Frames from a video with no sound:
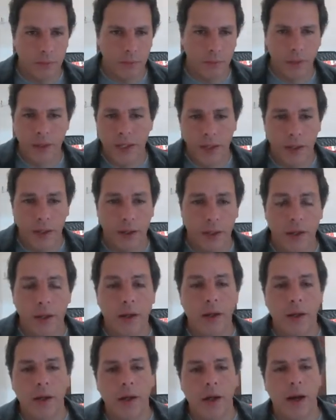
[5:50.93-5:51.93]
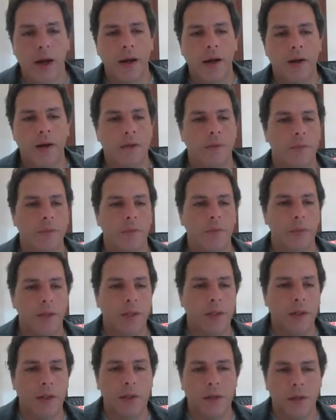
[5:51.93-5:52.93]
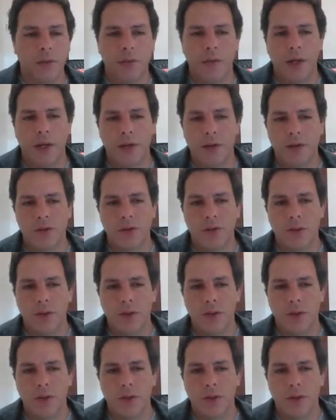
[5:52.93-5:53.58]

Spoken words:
P. And P is that